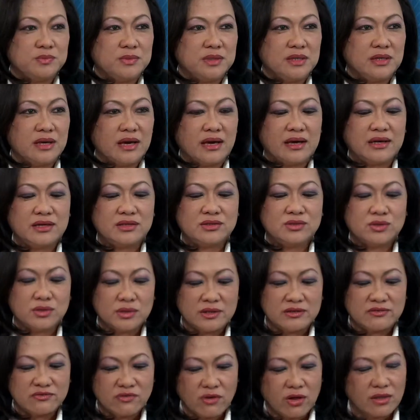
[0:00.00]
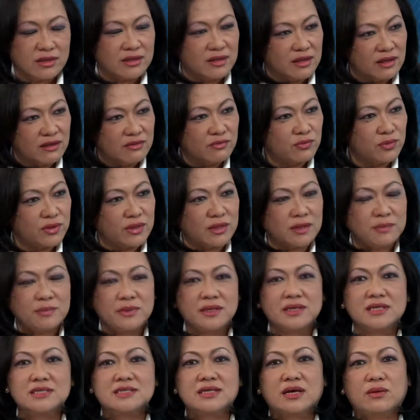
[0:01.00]
to me, I totally fall in love with it
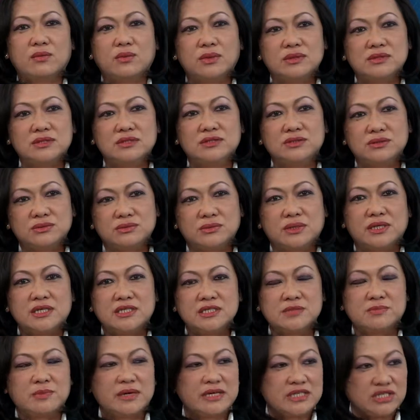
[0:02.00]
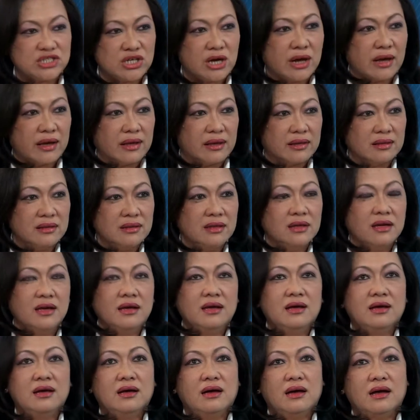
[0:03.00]
because I wanted to raise my child
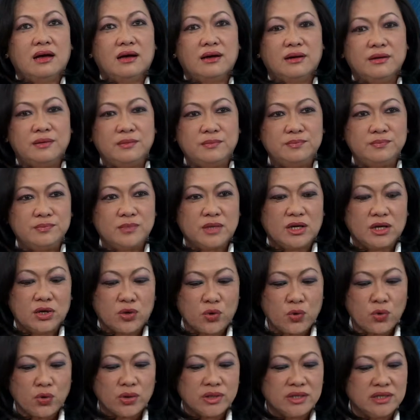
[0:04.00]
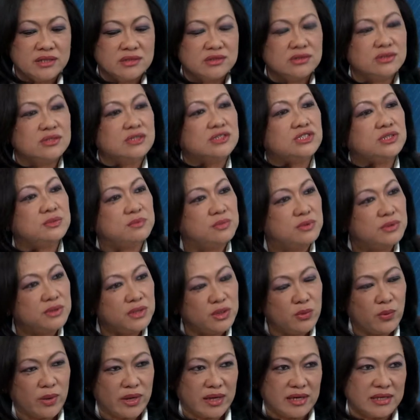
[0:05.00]
according to the
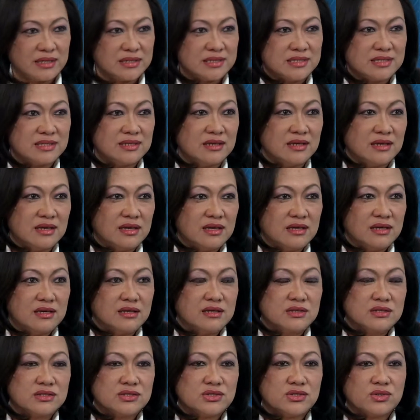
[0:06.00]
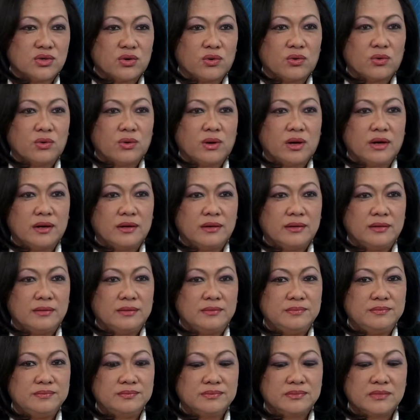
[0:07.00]
Gymboree ways. So
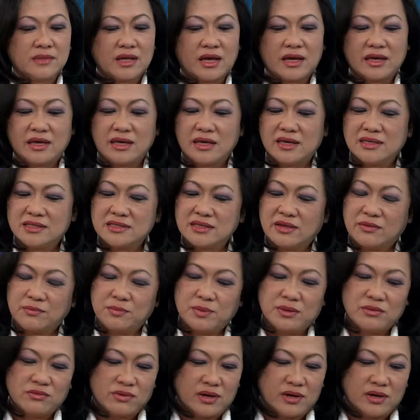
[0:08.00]
I guess I've